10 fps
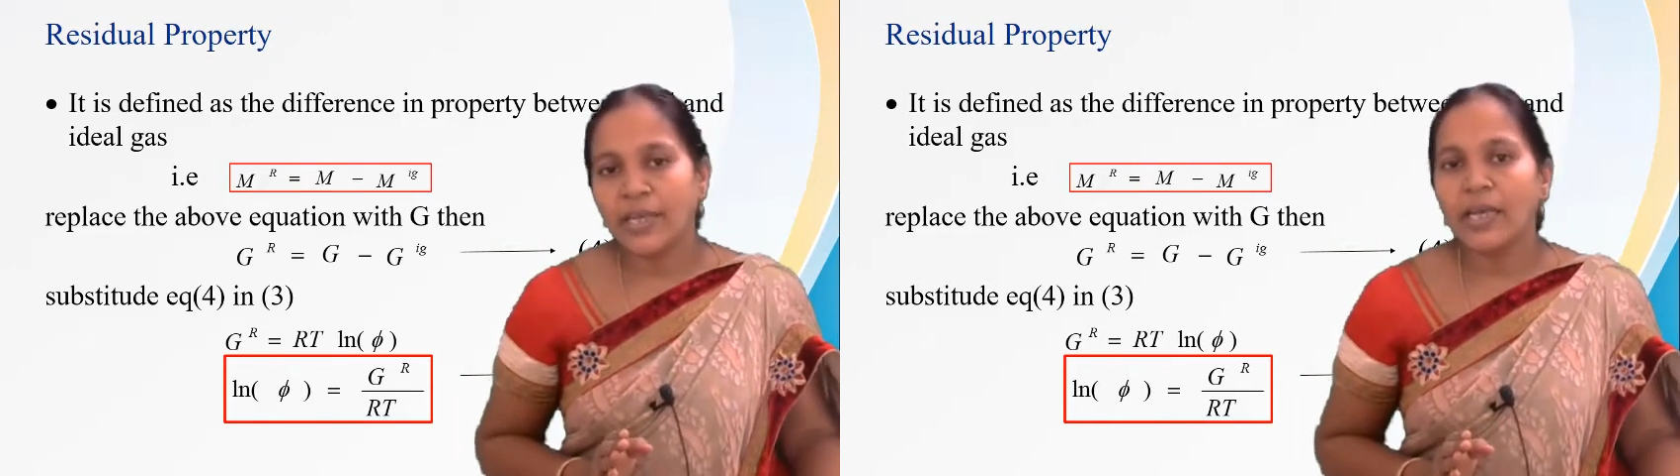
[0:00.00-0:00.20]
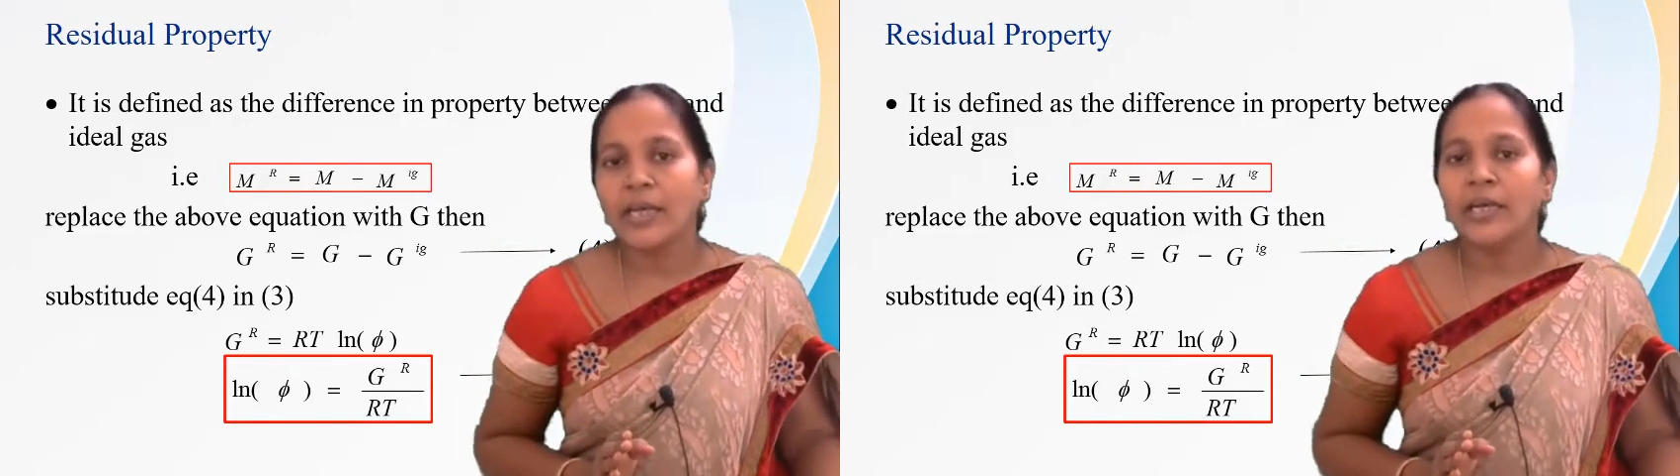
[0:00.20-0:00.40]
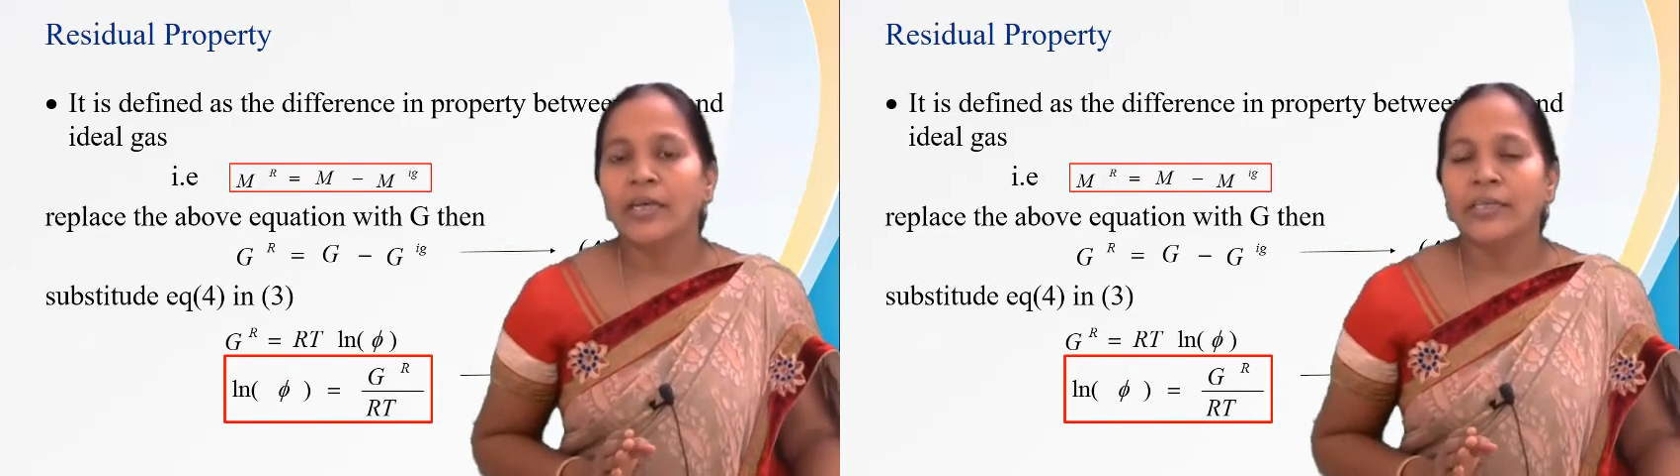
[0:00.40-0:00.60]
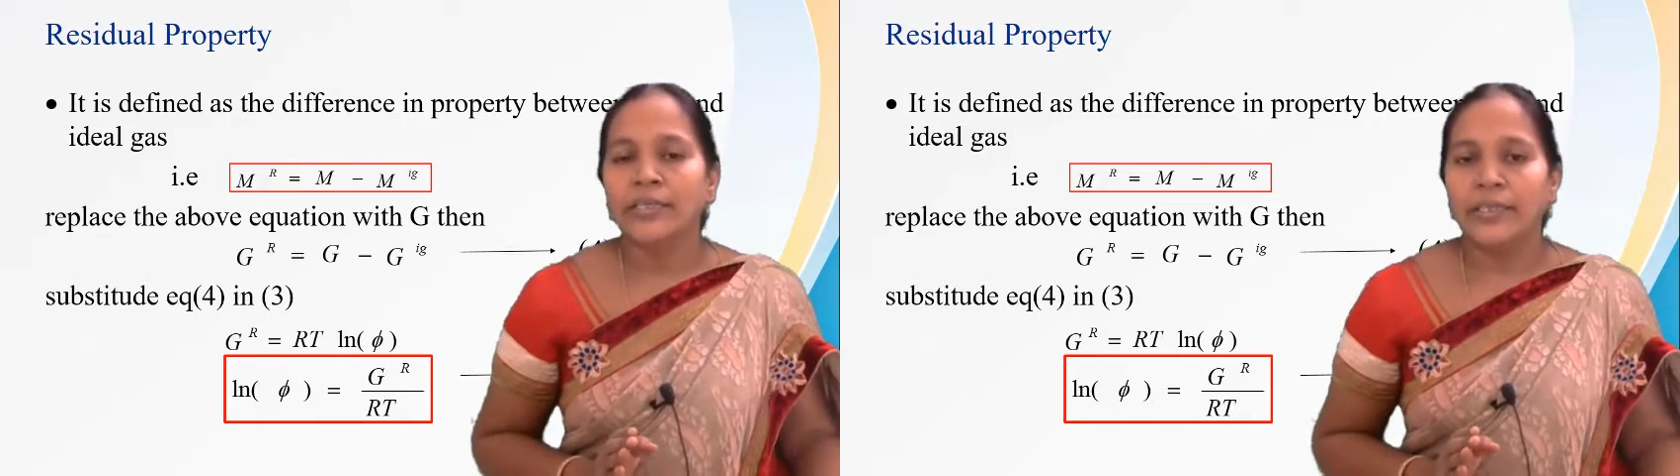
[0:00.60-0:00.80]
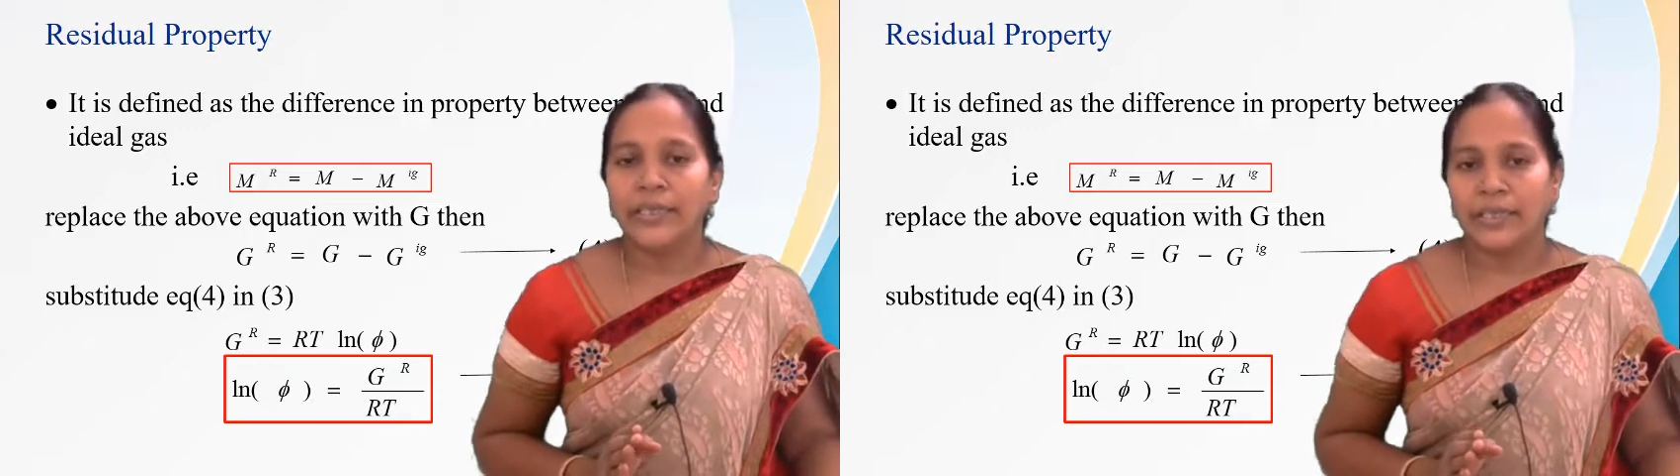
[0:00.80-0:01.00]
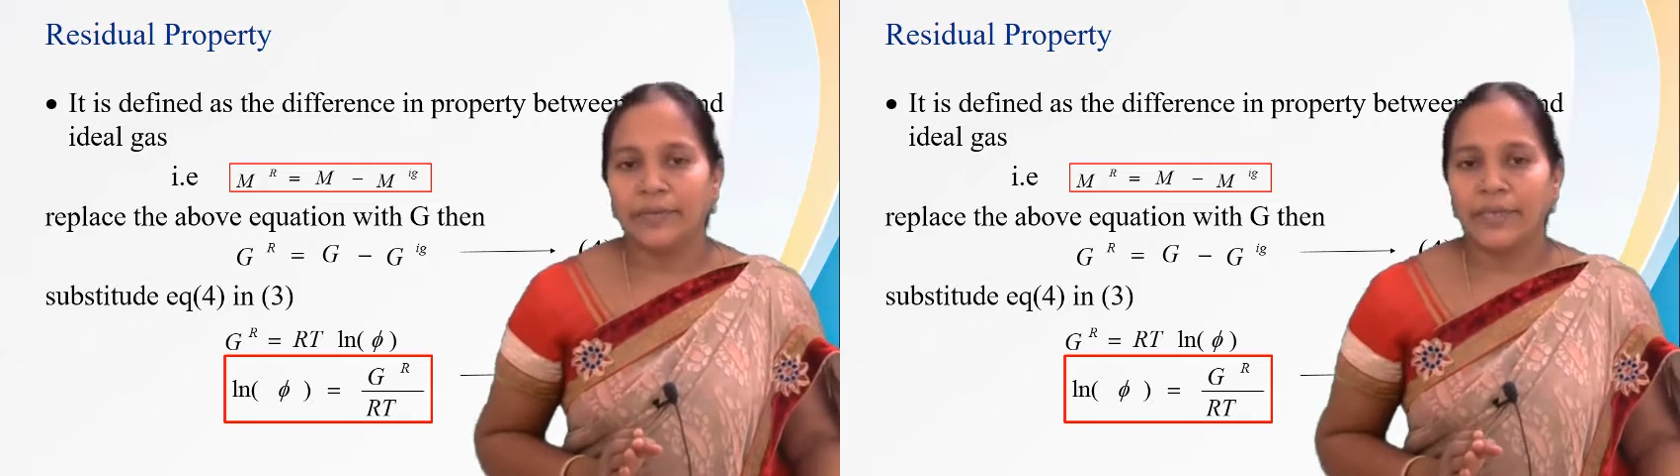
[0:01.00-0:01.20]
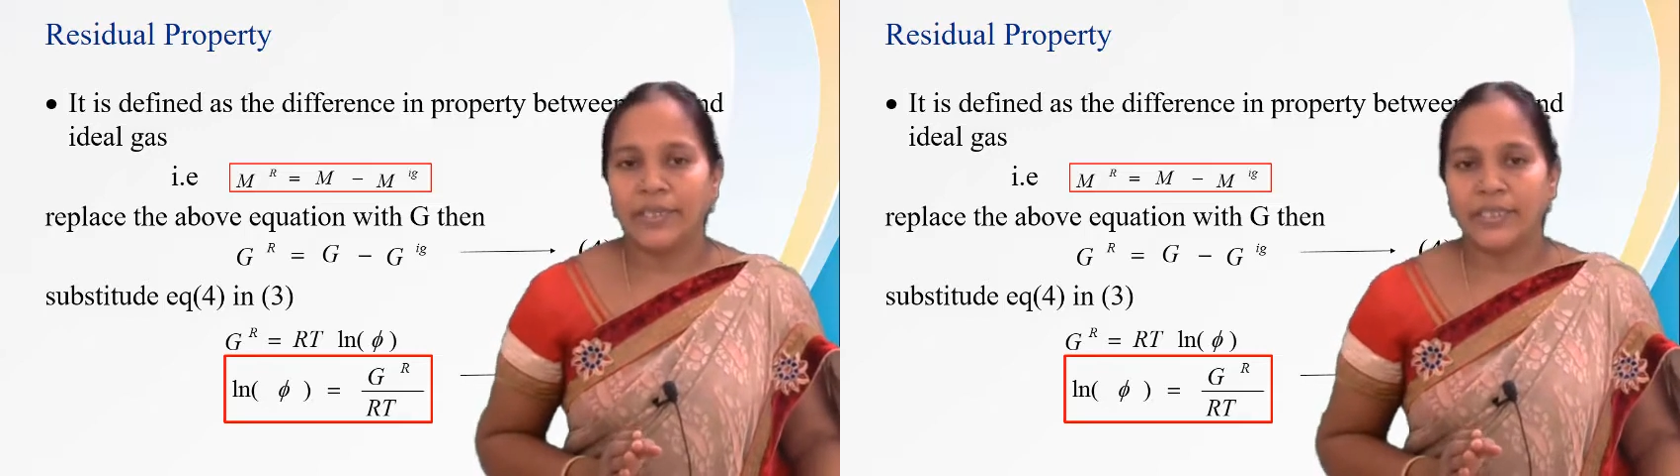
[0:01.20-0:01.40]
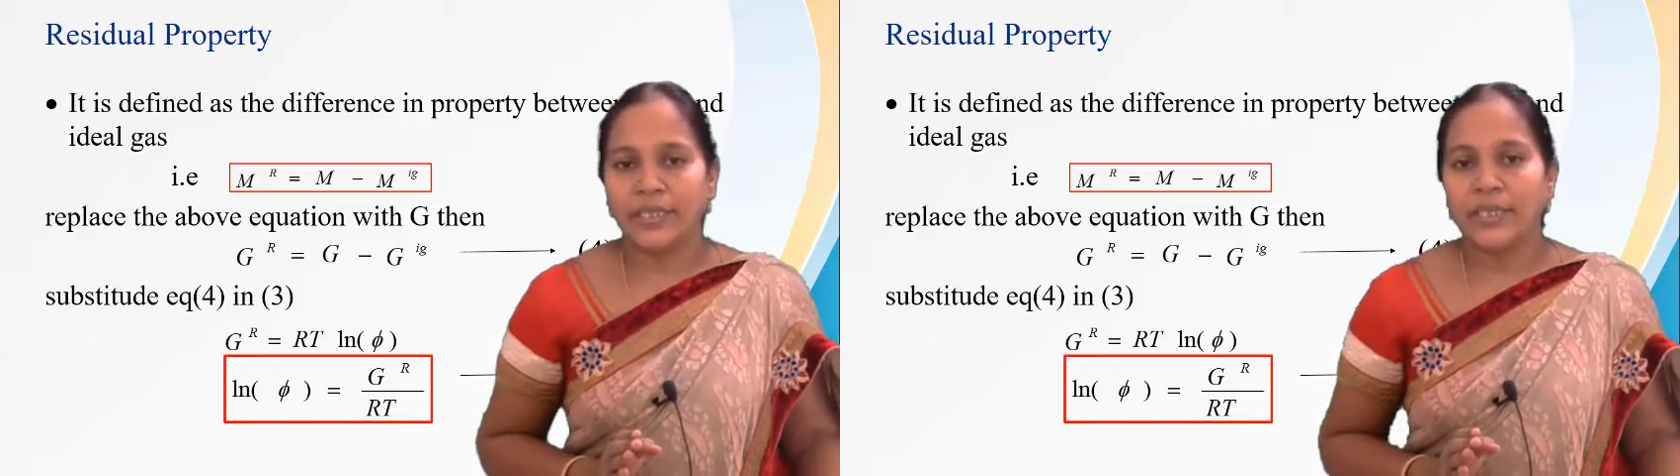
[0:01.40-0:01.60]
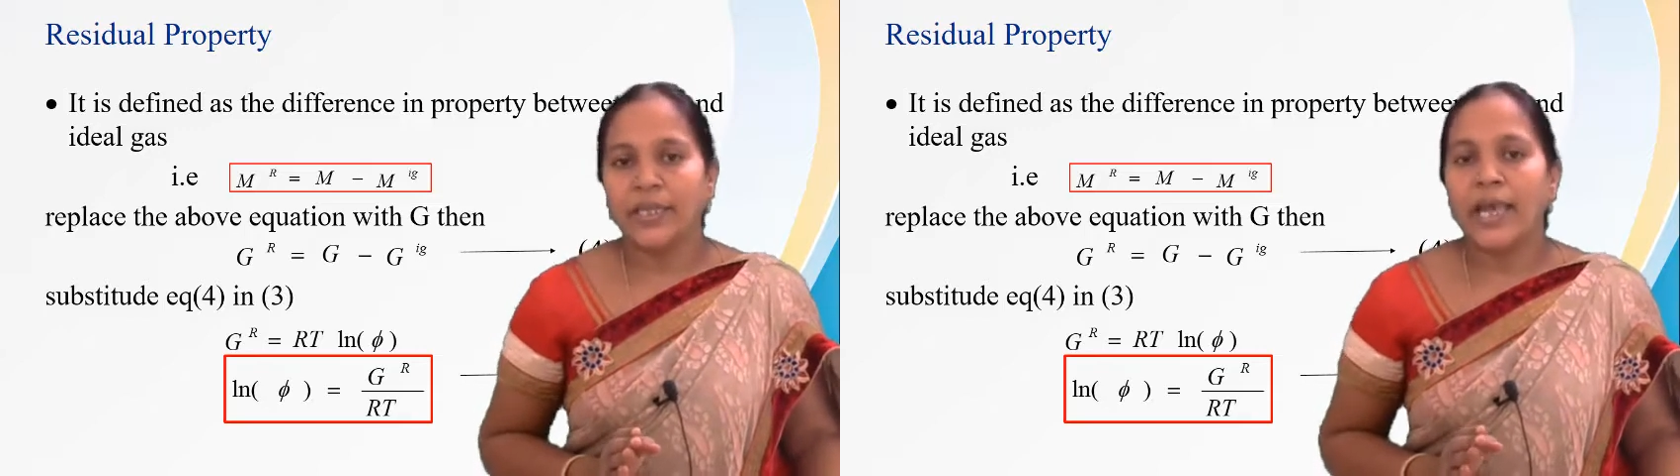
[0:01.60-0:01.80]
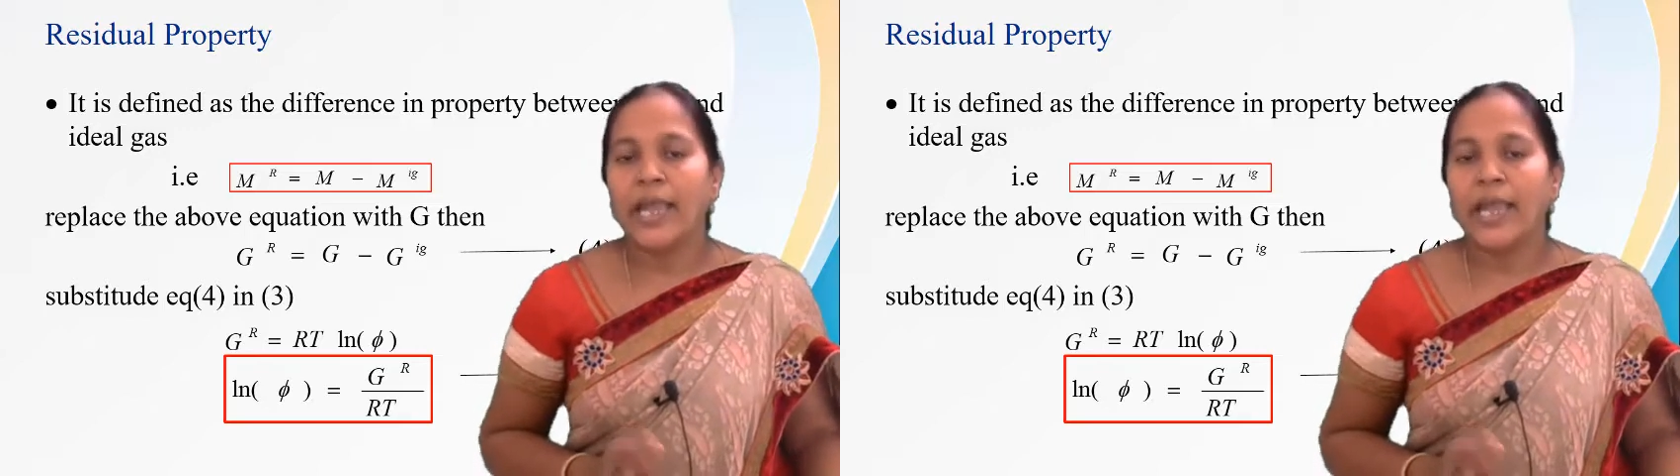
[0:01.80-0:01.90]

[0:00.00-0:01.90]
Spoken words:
the equation.